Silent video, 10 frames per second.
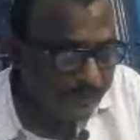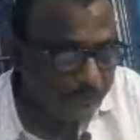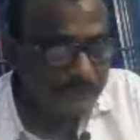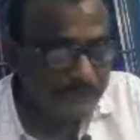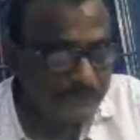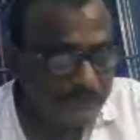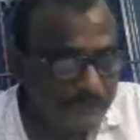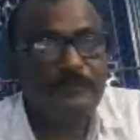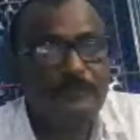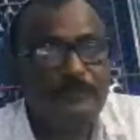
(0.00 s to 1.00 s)
state of health.
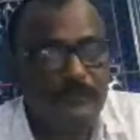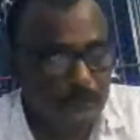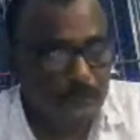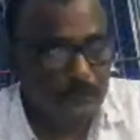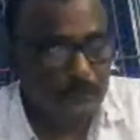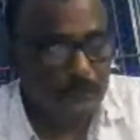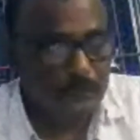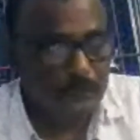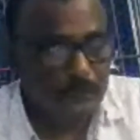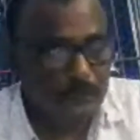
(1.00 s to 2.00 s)

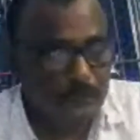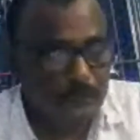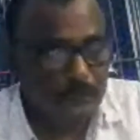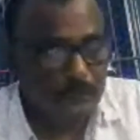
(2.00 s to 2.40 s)
But